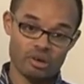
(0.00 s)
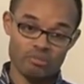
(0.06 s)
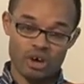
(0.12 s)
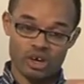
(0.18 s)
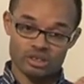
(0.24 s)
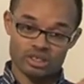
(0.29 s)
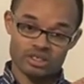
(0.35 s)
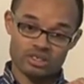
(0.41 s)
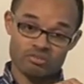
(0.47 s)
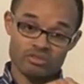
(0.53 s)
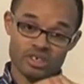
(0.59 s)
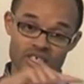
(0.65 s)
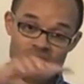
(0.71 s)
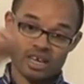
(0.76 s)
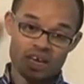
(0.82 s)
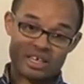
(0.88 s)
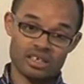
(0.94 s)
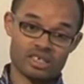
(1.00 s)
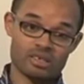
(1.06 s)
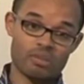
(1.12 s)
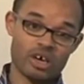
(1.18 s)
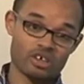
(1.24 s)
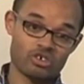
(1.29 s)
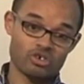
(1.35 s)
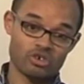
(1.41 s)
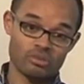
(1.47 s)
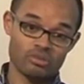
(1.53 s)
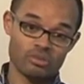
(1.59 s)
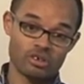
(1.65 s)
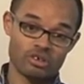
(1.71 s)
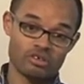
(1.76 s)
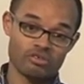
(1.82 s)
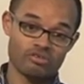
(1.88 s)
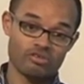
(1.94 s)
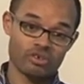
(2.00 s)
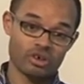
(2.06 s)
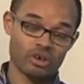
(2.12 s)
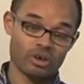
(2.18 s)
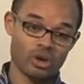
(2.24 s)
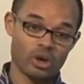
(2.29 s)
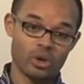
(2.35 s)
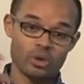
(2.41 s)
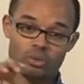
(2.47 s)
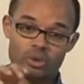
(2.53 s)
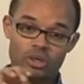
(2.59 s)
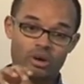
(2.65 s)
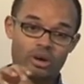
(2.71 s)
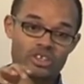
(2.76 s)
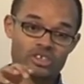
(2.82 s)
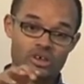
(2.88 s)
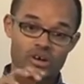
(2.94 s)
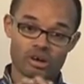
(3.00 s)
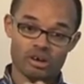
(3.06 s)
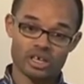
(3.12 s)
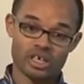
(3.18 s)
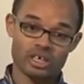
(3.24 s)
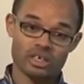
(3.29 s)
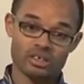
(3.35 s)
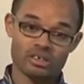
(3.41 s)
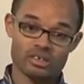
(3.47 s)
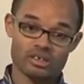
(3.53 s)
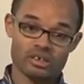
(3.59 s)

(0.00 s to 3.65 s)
amongst the retailer spectrum of who would I target